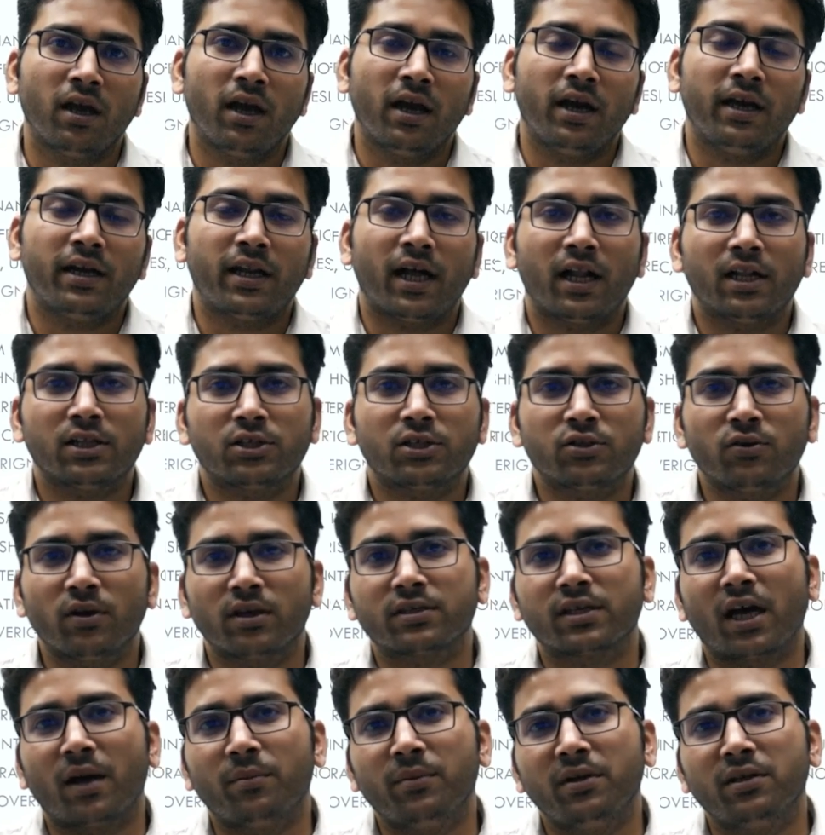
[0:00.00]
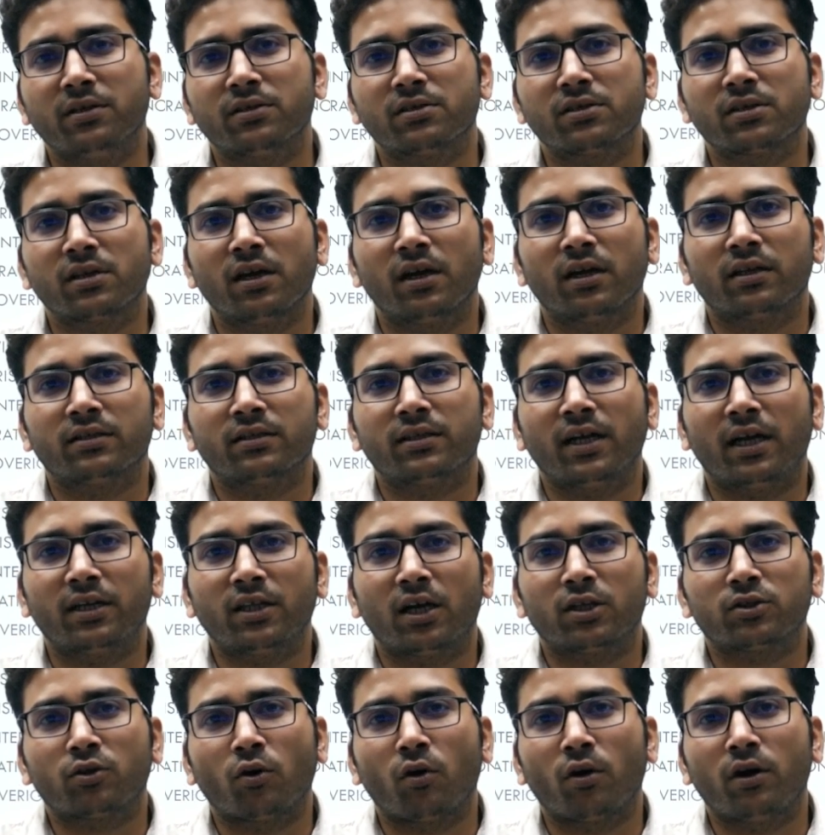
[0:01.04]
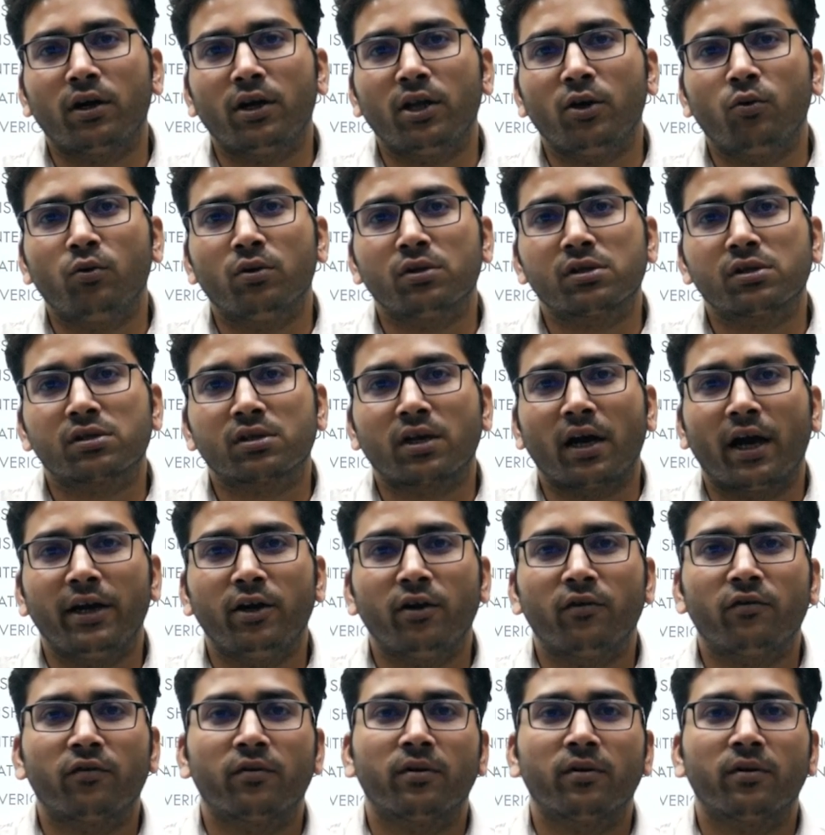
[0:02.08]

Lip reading: It also examines that the authority who is kind of,